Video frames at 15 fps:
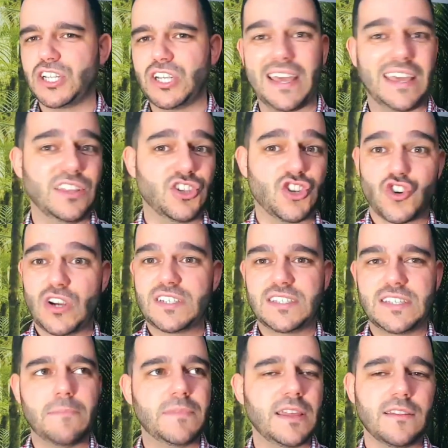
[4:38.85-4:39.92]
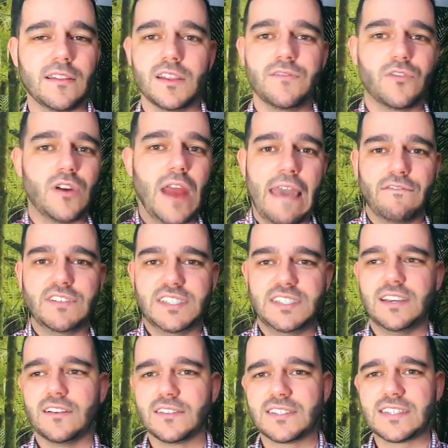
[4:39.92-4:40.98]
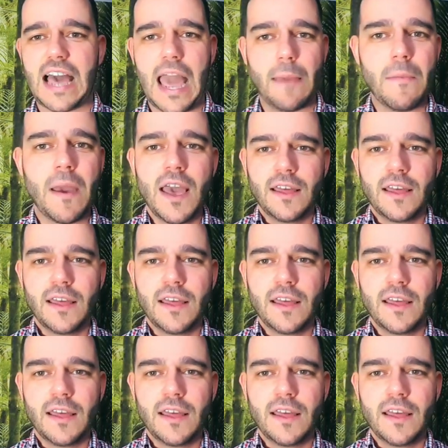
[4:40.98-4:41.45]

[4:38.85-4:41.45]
I can trust them, they deliver every single time,